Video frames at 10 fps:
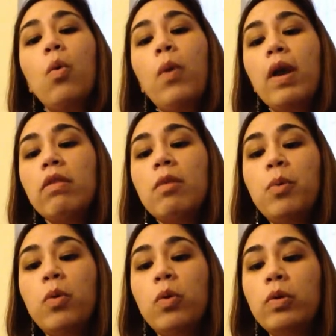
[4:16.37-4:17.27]
"Where the
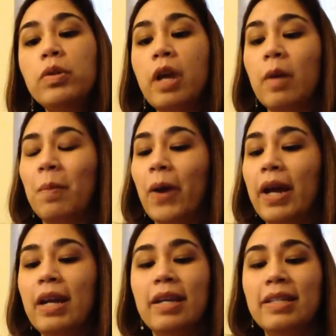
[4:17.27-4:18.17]
pools are
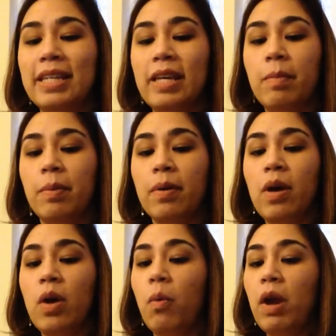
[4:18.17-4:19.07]
bright and deep,
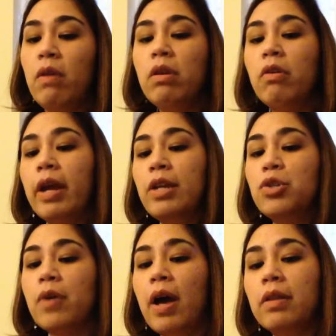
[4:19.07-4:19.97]
where the gray
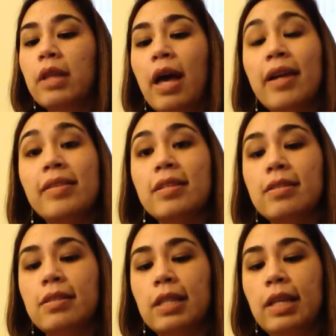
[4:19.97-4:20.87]
trout lies
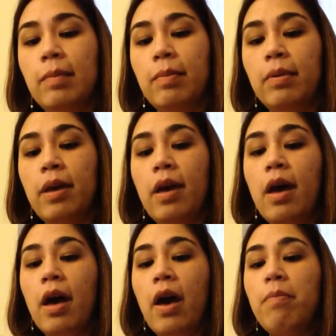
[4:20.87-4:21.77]
asleep,
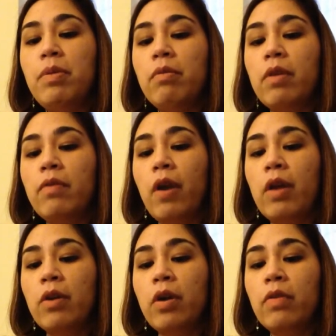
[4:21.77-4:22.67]
up the river
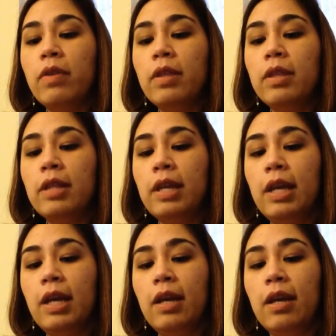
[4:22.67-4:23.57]
and over the
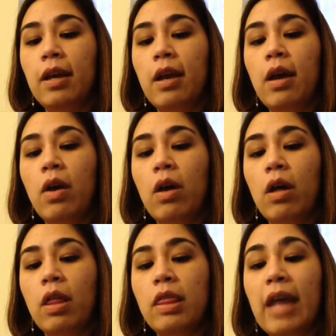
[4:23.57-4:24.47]
lea,
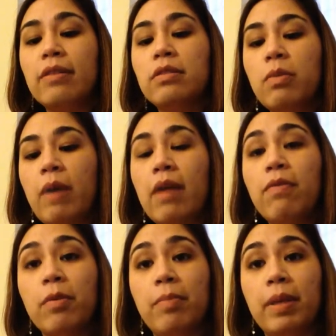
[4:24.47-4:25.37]
that's the way
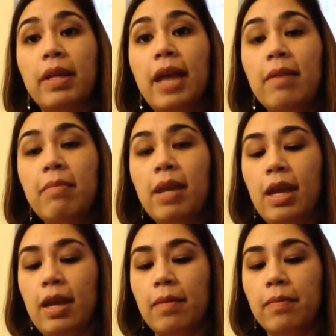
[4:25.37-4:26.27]
for Billy and
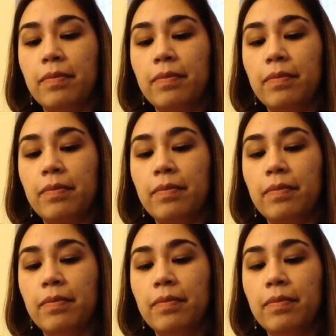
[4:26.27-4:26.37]
me."